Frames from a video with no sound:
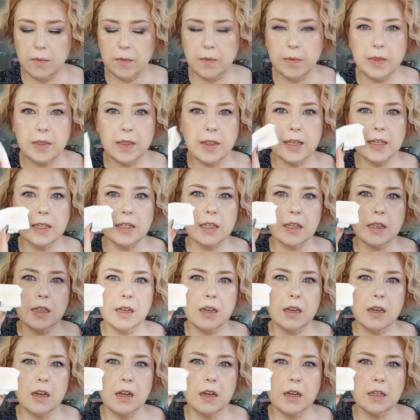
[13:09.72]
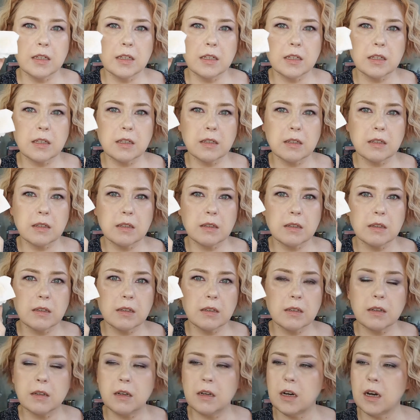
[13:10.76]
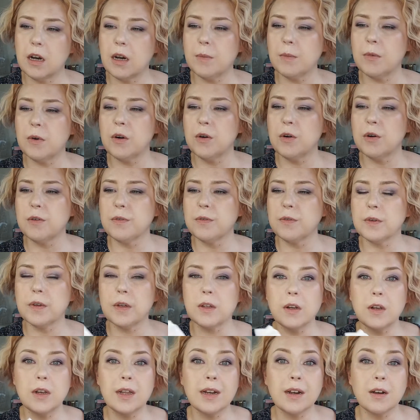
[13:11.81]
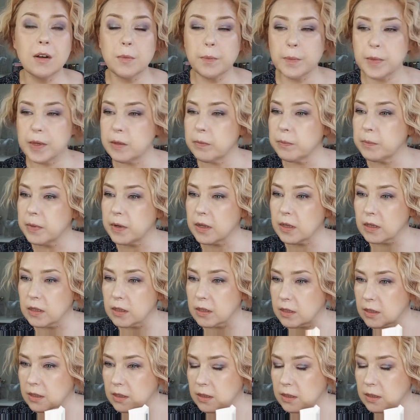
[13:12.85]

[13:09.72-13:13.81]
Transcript: This does come off a little bit, but